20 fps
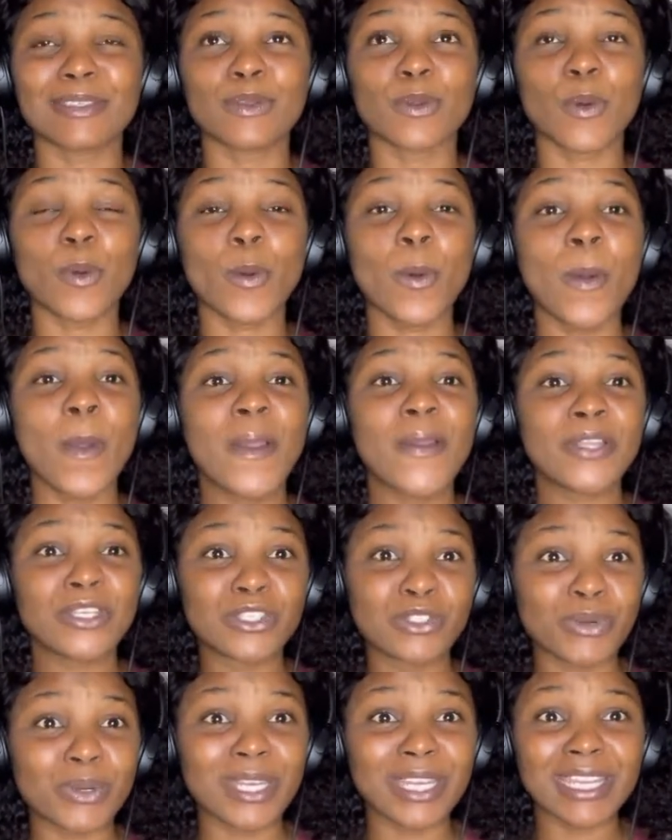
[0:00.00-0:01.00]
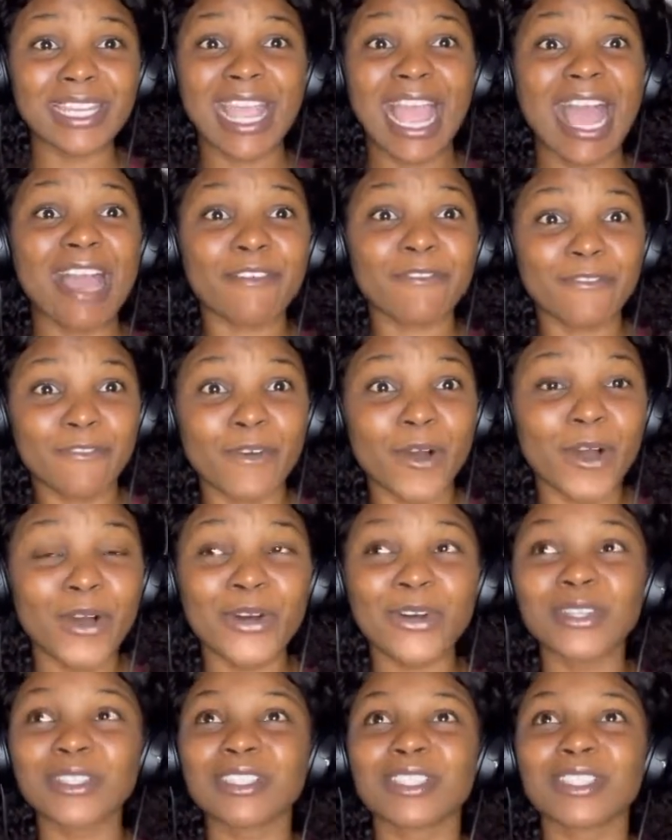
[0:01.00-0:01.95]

you know, drink, have fun